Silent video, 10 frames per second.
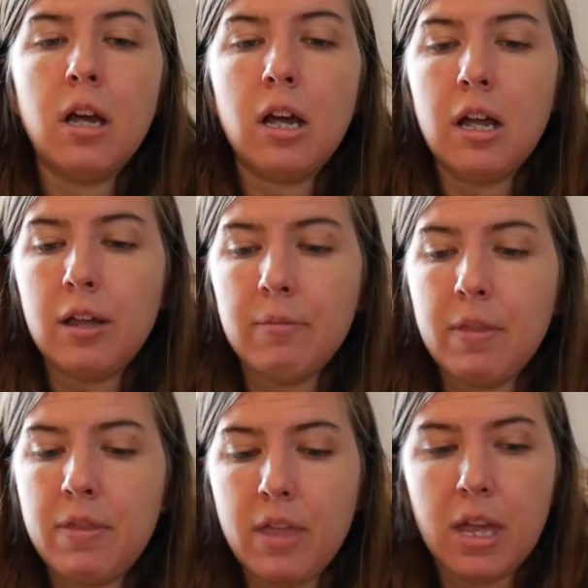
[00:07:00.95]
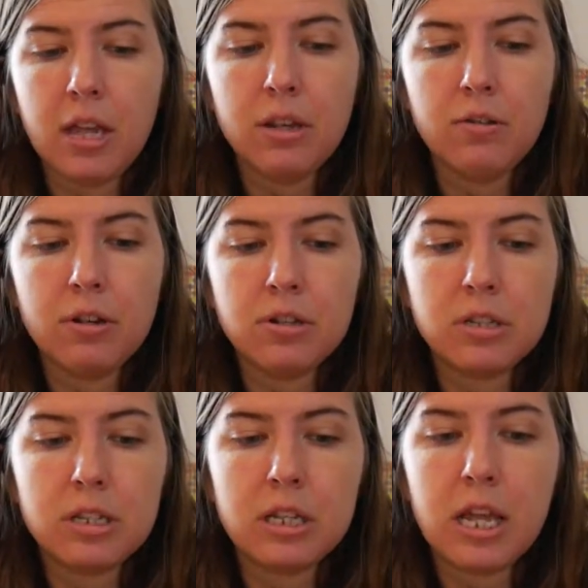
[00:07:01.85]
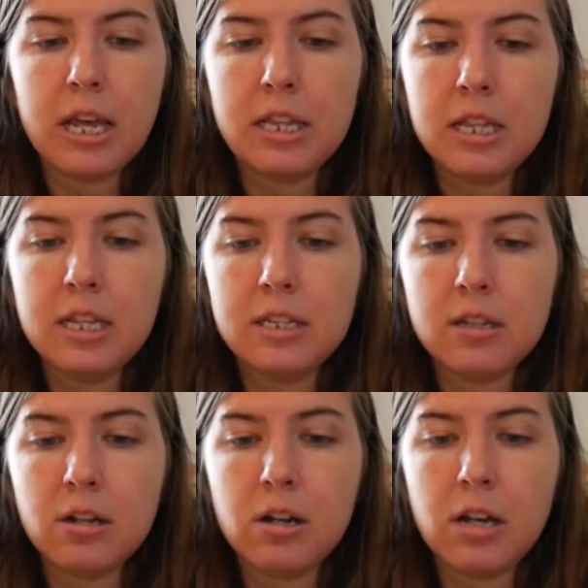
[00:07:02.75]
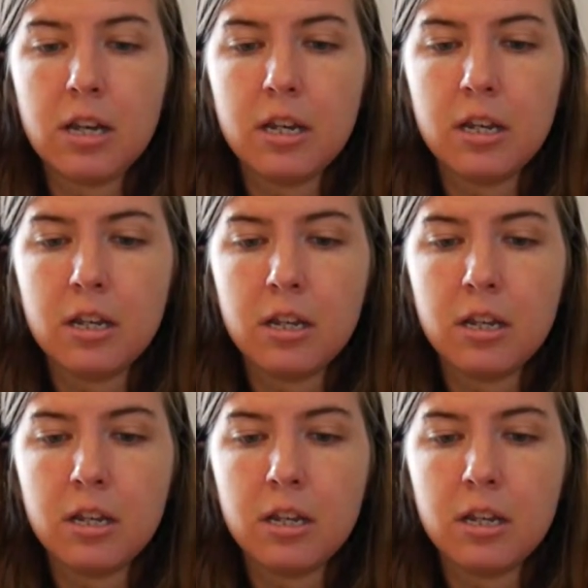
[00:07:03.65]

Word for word: Um, and then you can just slide these on.